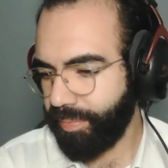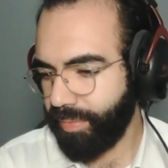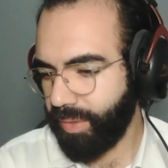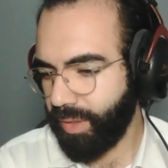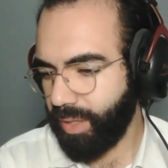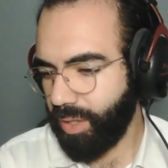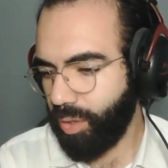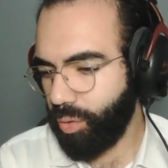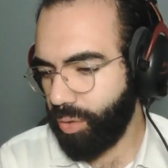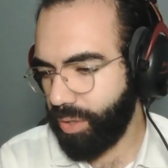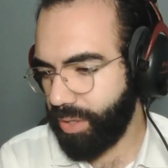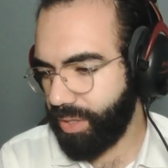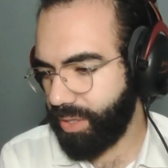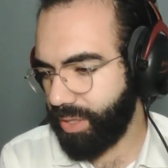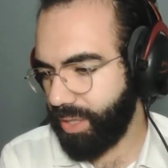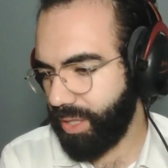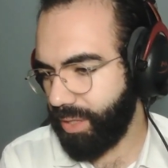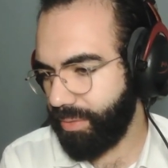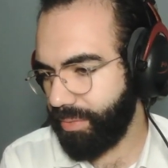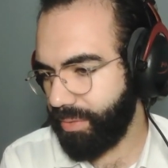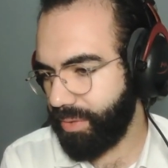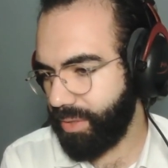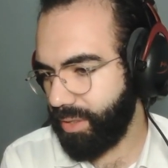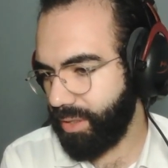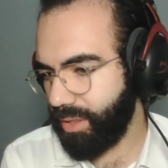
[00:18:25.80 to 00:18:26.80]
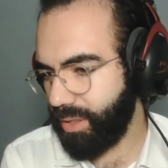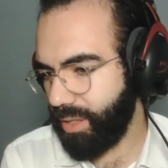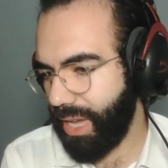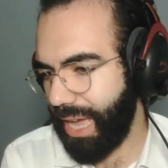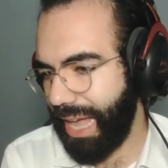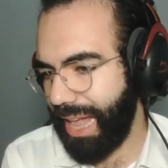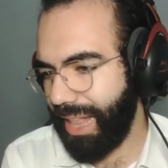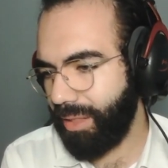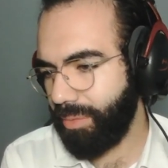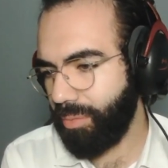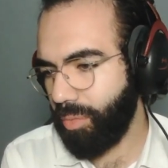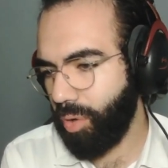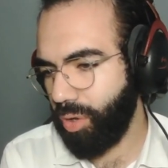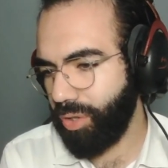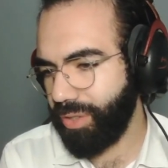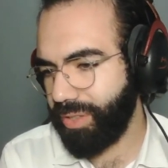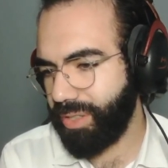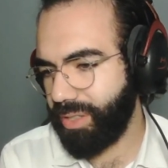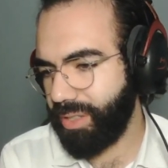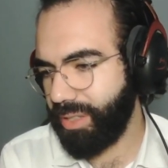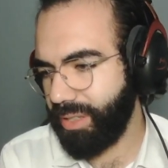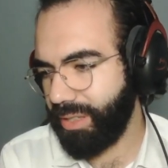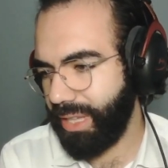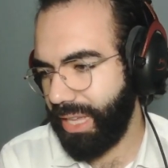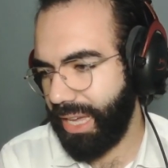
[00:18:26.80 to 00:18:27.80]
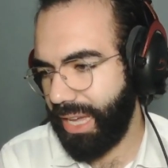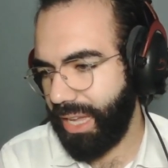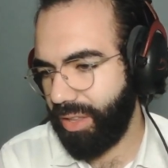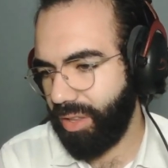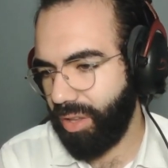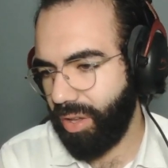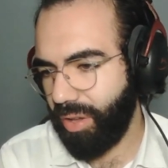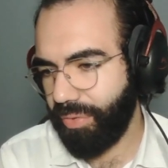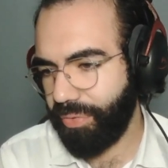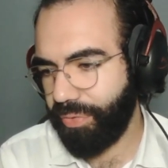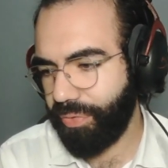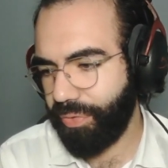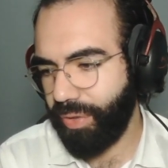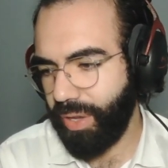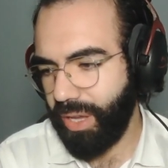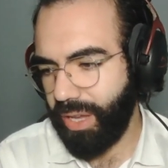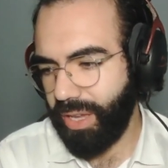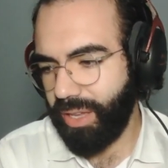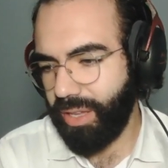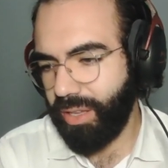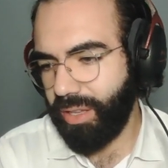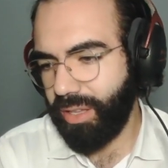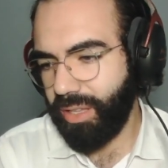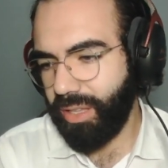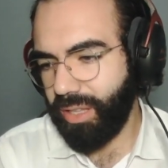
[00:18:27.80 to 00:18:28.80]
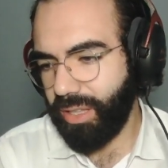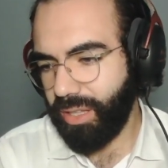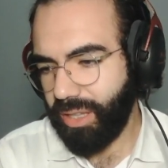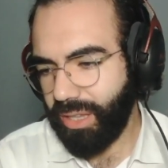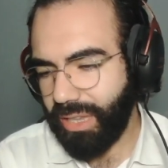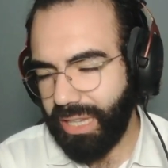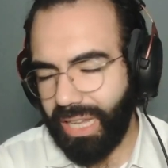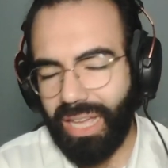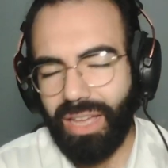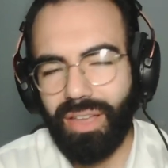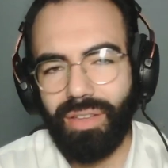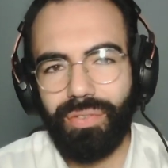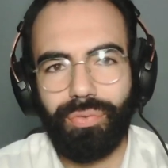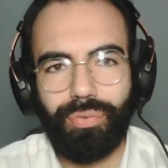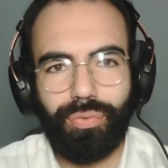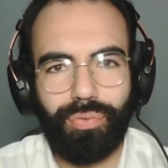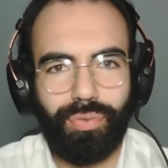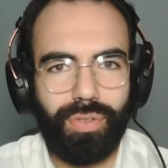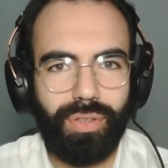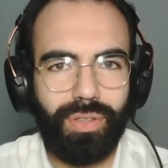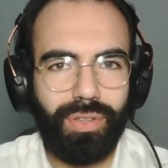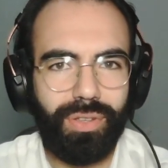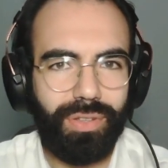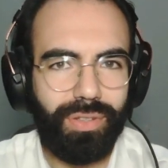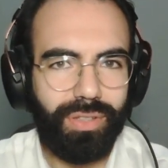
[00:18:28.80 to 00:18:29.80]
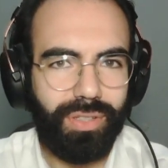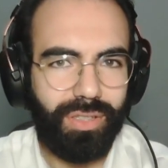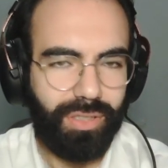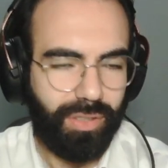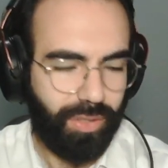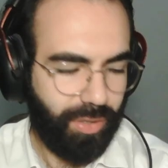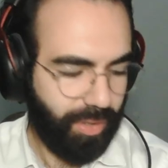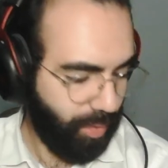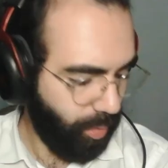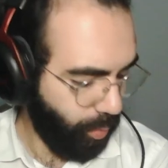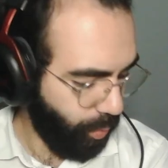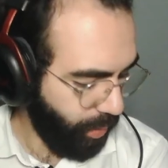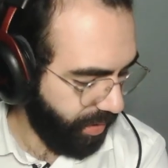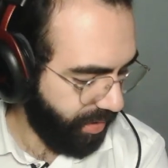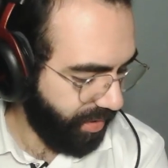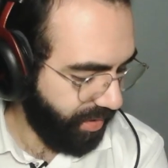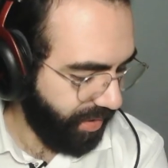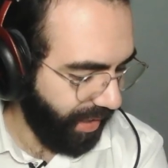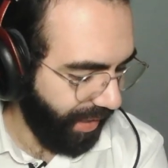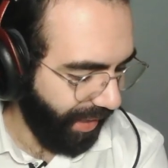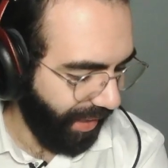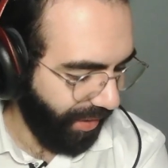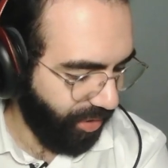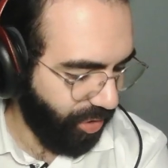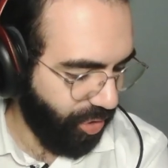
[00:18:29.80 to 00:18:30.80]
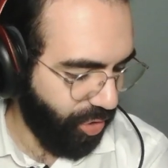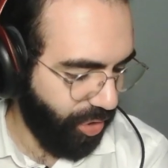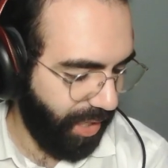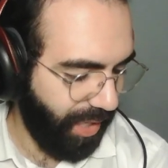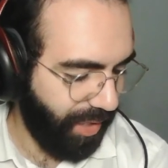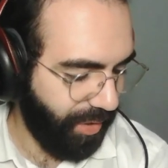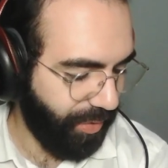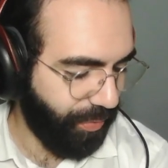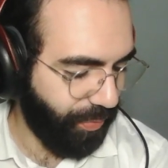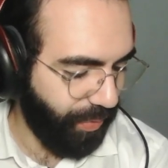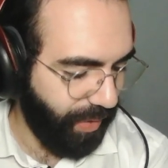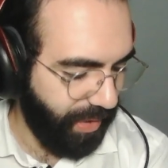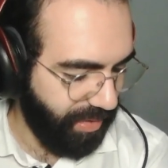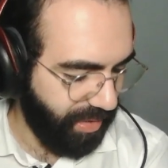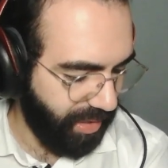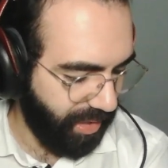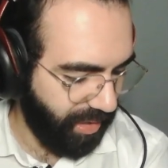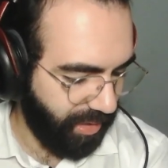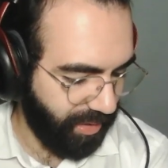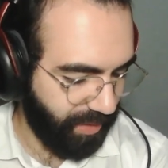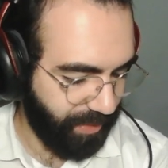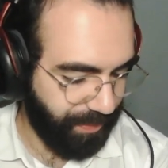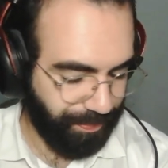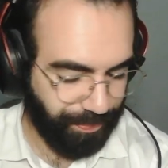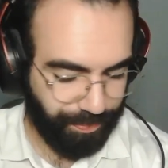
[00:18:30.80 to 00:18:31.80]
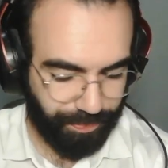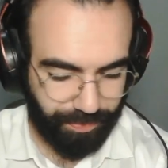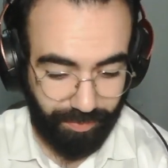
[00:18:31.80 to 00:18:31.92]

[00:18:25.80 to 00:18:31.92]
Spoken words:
received almost none of love with touch and physical.